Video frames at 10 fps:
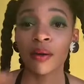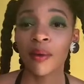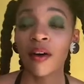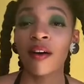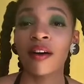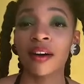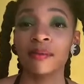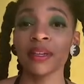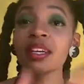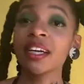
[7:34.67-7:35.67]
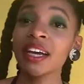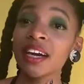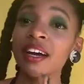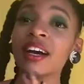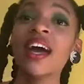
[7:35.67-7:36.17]
We're all a community
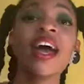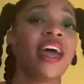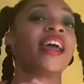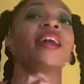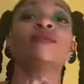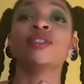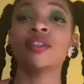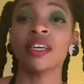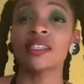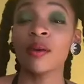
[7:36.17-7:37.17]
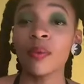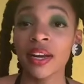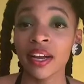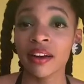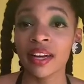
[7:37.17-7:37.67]
here, and I'm sure that someone
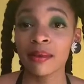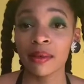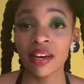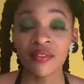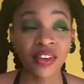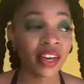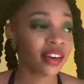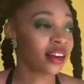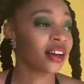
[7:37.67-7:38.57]
here can benefit.